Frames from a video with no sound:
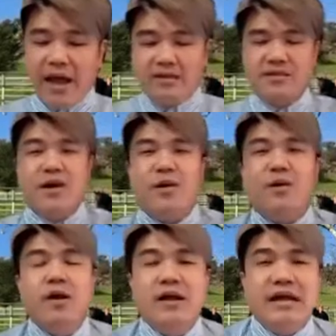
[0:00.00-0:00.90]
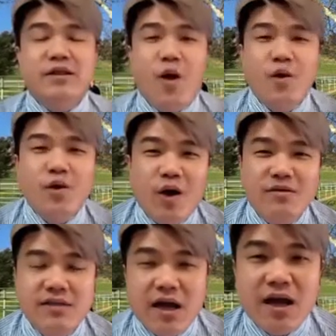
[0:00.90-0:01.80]
Okay, so in Hong
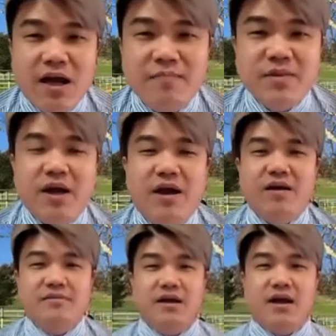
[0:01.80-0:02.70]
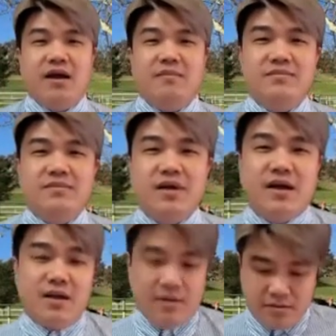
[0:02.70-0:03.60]
Kong,
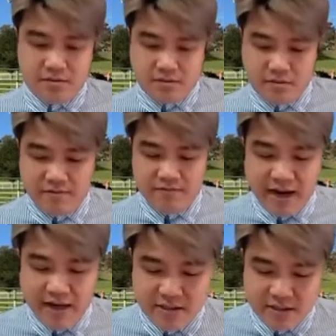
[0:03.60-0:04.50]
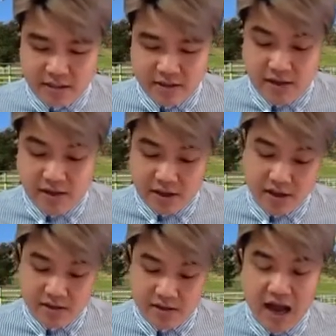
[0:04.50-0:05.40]
the race,
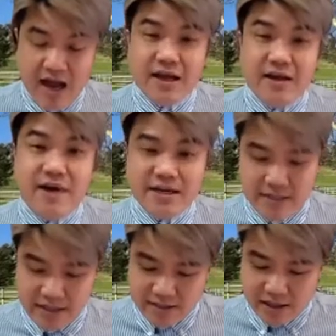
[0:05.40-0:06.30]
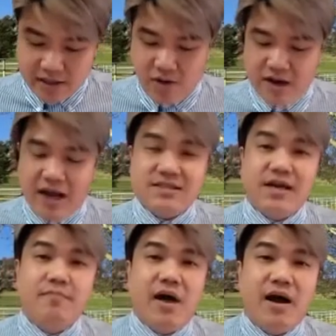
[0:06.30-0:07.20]
the highlight race is the
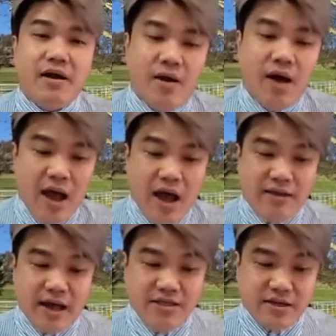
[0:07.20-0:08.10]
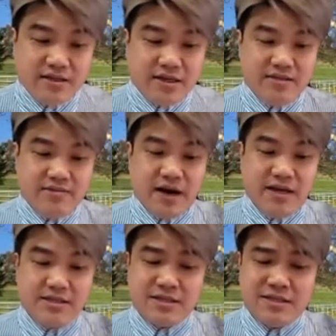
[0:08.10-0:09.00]
Doncaster Mile, and actually this
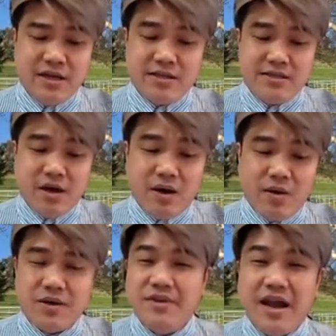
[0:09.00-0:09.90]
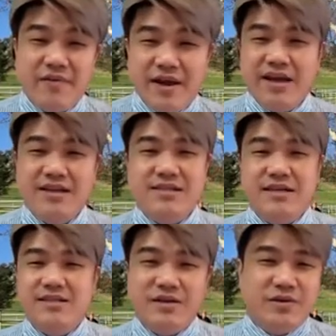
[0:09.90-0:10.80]
race is also never
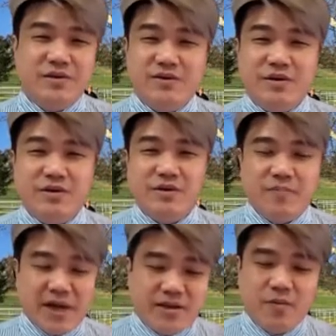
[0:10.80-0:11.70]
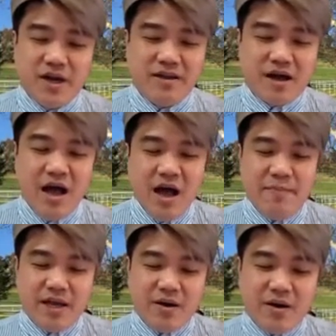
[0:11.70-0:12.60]
easy to pick the winner
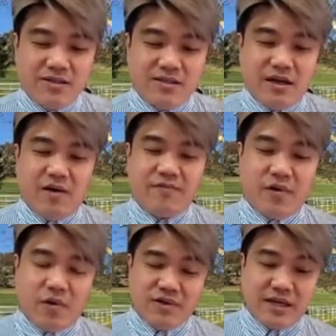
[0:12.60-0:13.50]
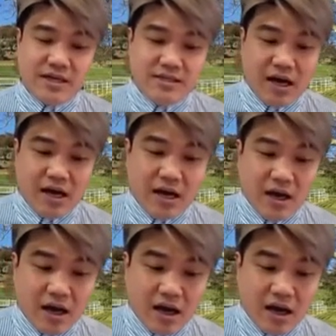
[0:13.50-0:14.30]
because of course it's a